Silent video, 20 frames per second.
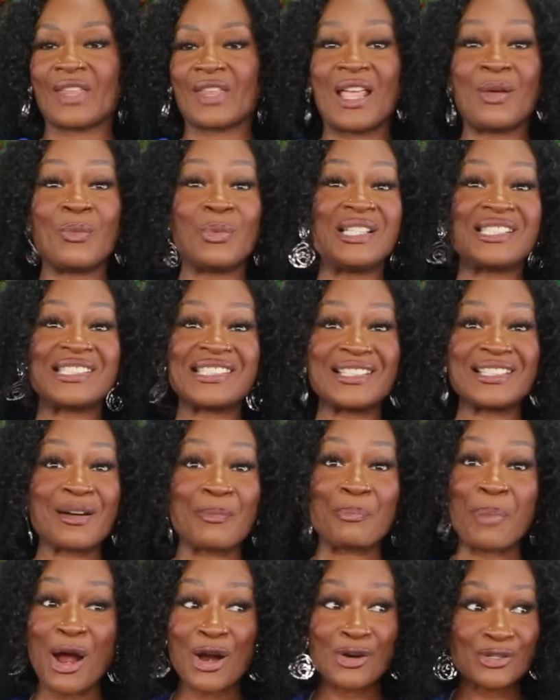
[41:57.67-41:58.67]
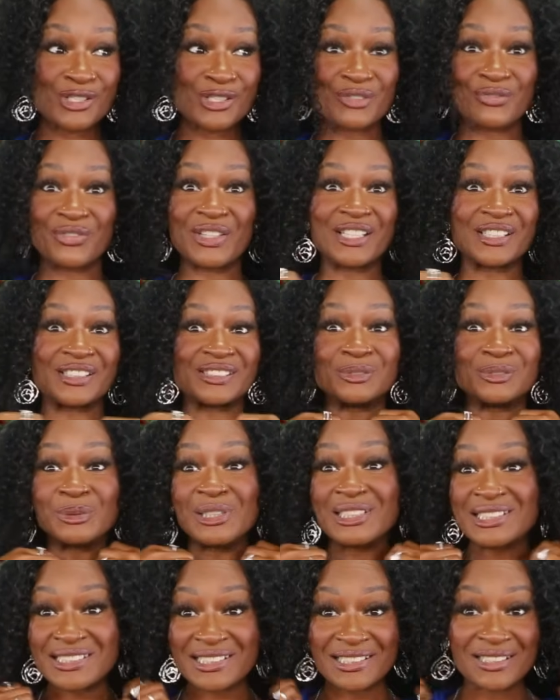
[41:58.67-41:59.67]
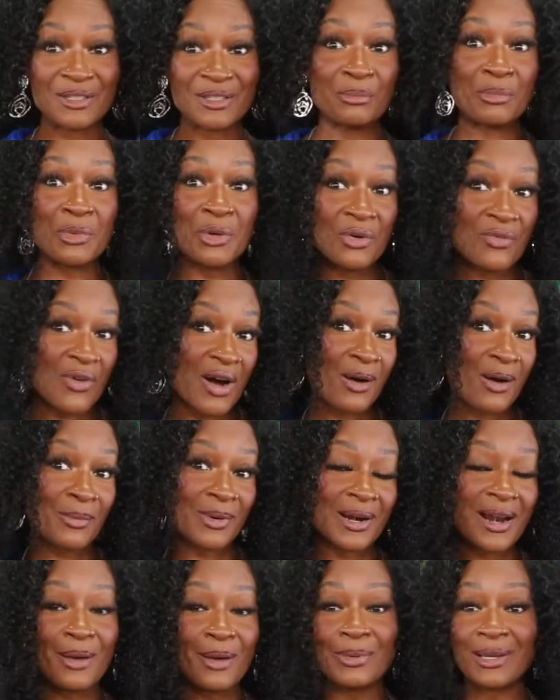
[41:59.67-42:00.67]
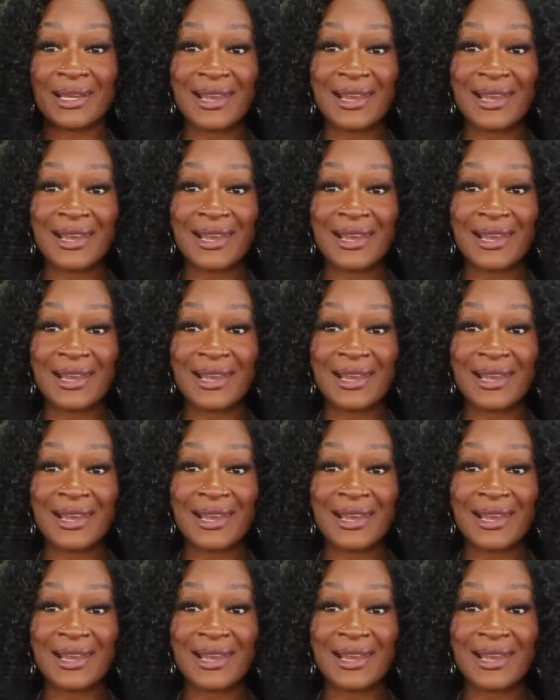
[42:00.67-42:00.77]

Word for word: and we still persevere. We still move on with our